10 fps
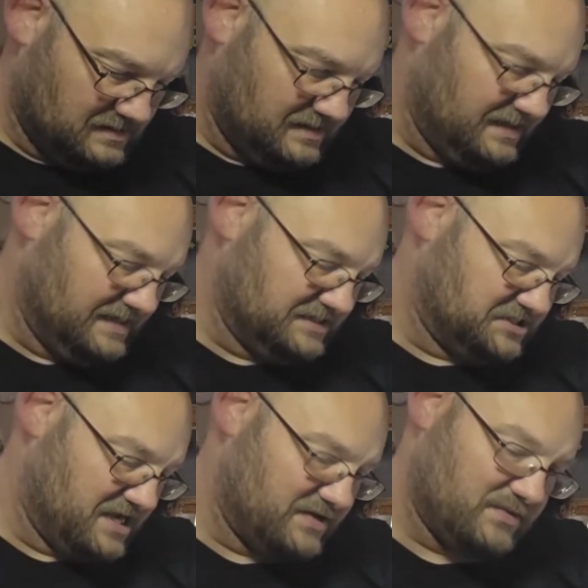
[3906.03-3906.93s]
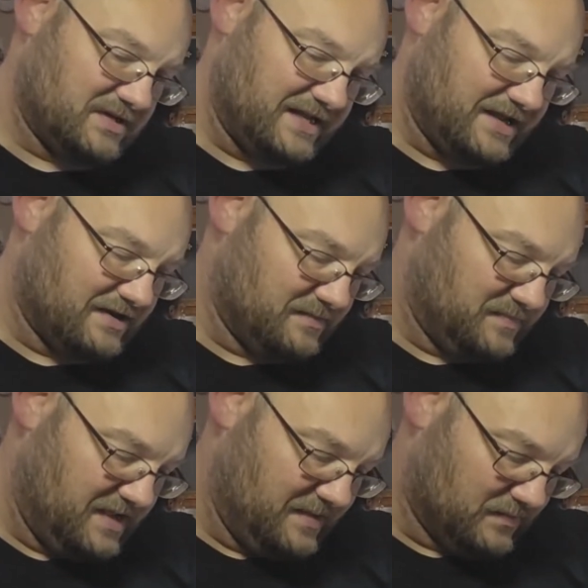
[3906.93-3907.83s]
He's genuinely good
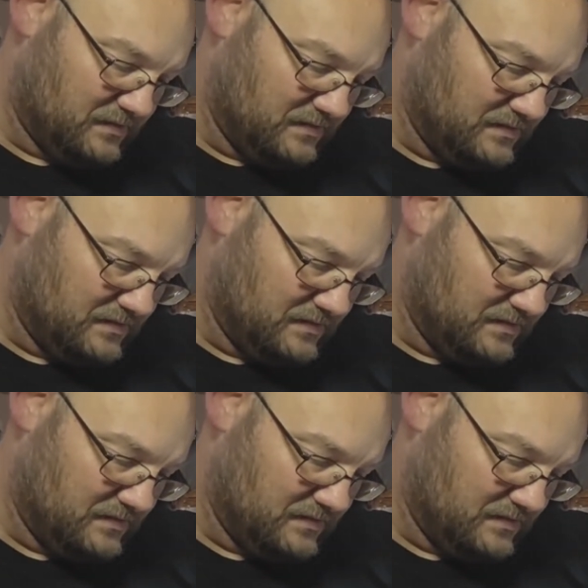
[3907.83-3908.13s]
people.